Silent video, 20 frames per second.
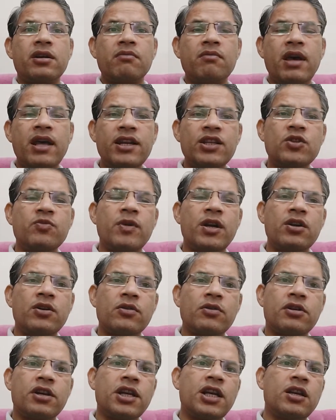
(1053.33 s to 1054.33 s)
management or
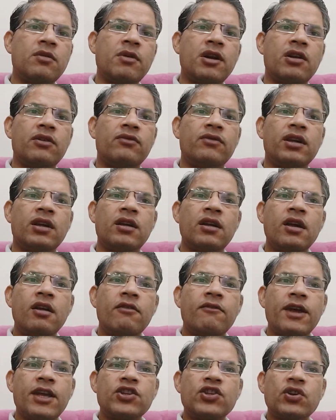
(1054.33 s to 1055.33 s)
treatment of the
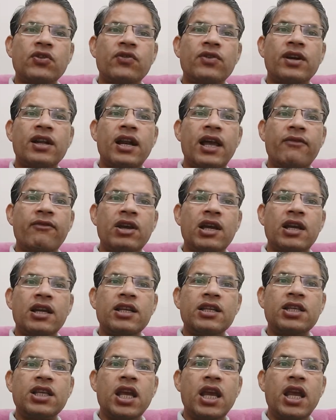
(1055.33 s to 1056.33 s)
fracture of clavicle
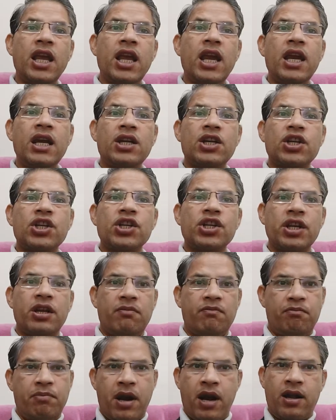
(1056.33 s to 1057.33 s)
is
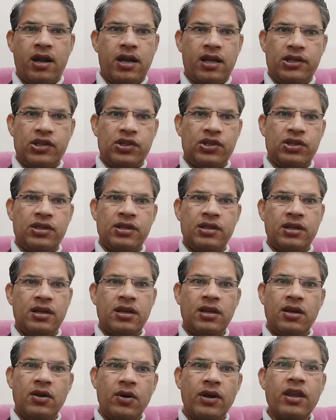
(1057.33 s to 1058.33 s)
8-shape bandage.
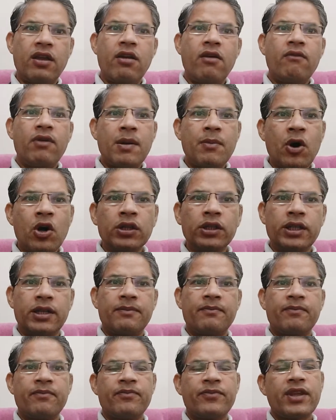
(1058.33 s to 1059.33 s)
Okay, one more
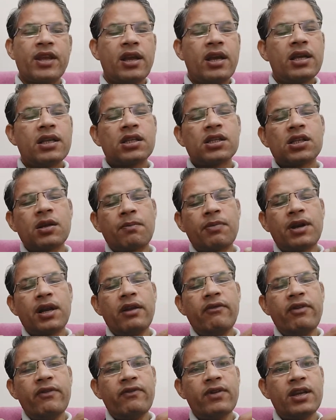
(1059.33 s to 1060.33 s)
thing.
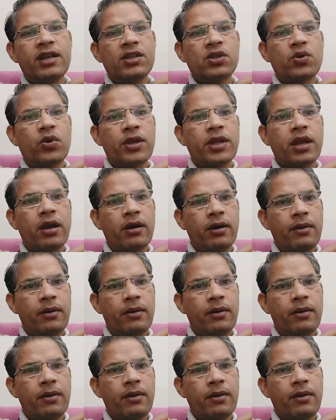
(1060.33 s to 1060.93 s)
Subclavian vein is going